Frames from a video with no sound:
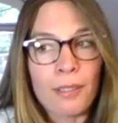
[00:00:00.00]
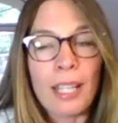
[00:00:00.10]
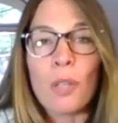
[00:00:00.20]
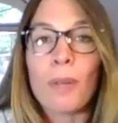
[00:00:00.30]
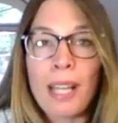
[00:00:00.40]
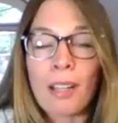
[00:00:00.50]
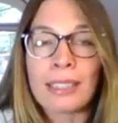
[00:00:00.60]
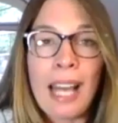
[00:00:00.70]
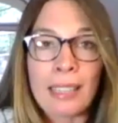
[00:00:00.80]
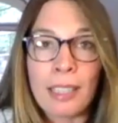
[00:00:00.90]
anyone else
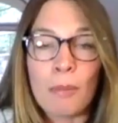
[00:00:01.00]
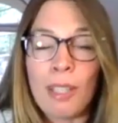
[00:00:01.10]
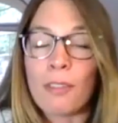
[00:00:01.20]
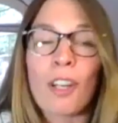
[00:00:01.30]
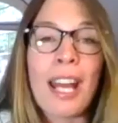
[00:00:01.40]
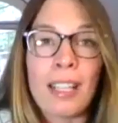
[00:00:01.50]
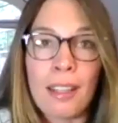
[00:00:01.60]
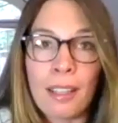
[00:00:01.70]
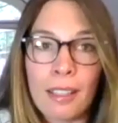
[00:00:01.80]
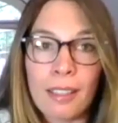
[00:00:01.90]
asking me for
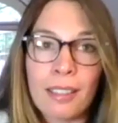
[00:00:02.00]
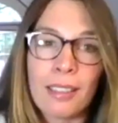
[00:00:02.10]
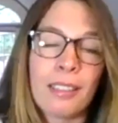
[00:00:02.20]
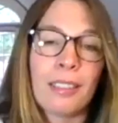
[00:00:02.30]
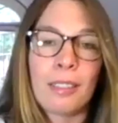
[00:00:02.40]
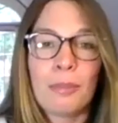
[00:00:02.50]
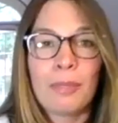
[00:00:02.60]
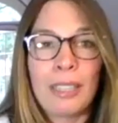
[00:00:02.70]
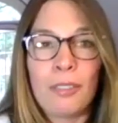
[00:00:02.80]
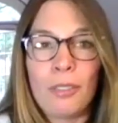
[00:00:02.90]
anything.
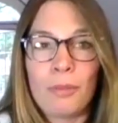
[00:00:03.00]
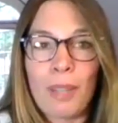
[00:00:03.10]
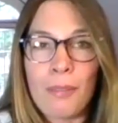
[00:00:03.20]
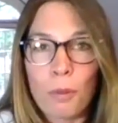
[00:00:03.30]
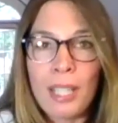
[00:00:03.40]
I've already